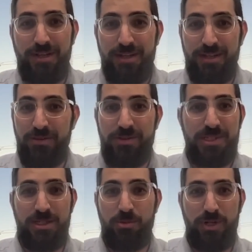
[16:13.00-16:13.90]
give it to
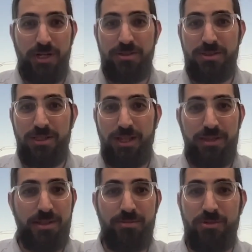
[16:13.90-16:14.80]
someone else and
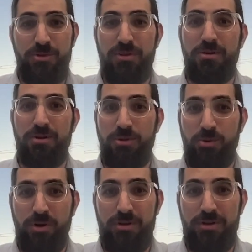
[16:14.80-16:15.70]
let them do the dirty
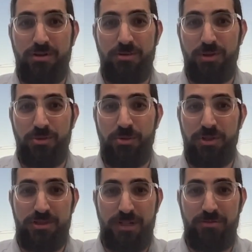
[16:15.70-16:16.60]
work with the
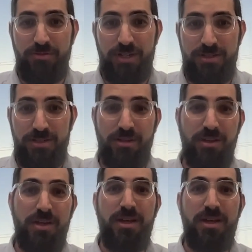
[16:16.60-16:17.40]
real estate investing.